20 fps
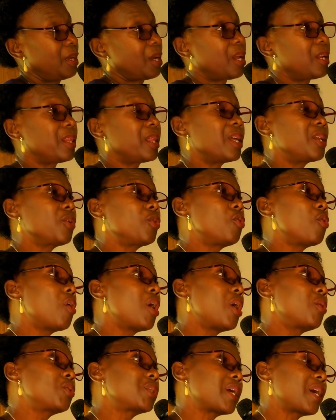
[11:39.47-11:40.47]
And then go
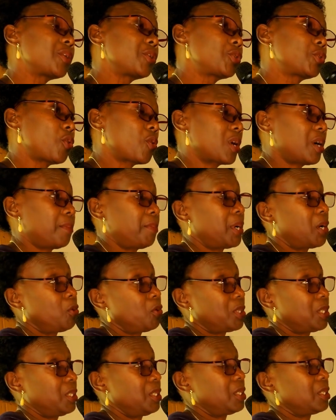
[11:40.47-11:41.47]
out and talk
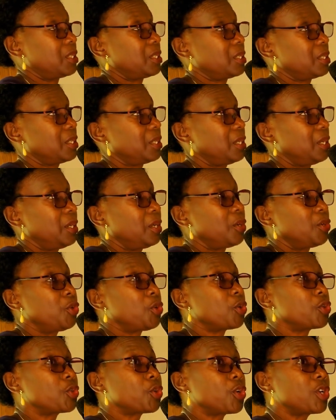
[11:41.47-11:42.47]
about it.
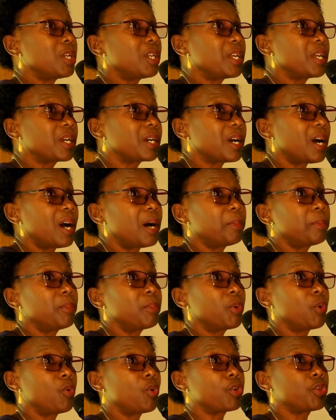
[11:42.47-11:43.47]
Don't only
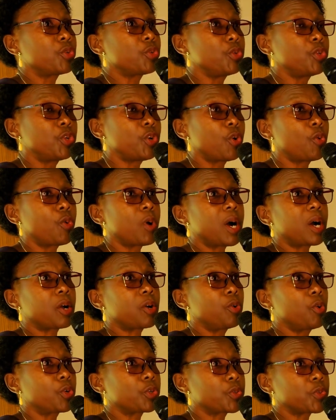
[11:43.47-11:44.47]
come, go do your
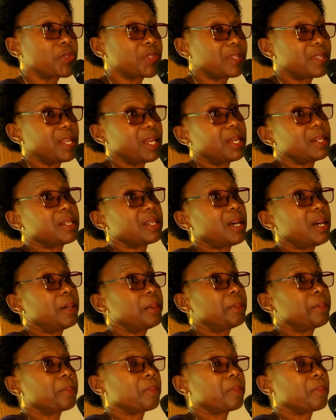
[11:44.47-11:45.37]
work, go to theater.